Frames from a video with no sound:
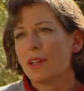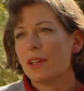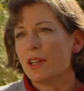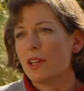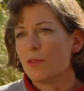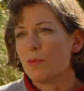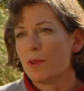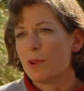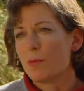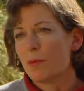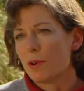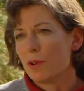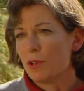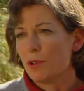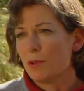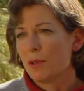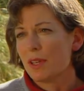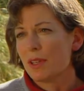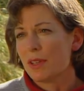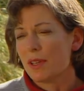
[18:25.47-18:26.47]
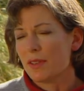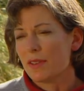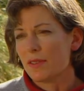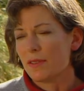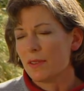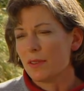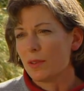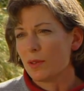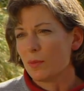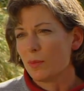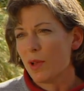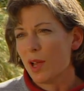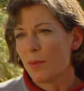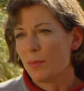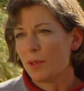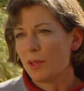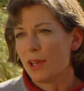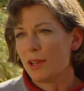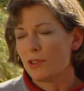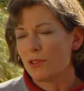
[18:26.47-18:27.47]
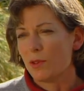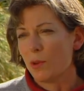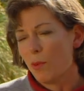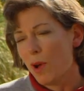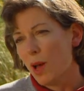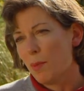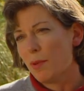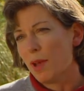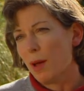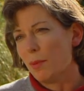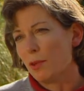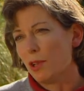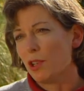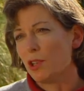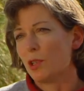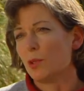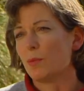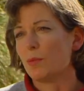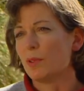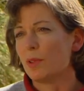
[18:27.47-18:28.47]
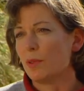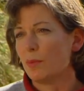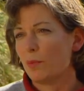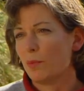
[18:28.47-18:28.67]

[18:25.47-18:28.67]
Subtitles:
If we weren't doing this, the wild population would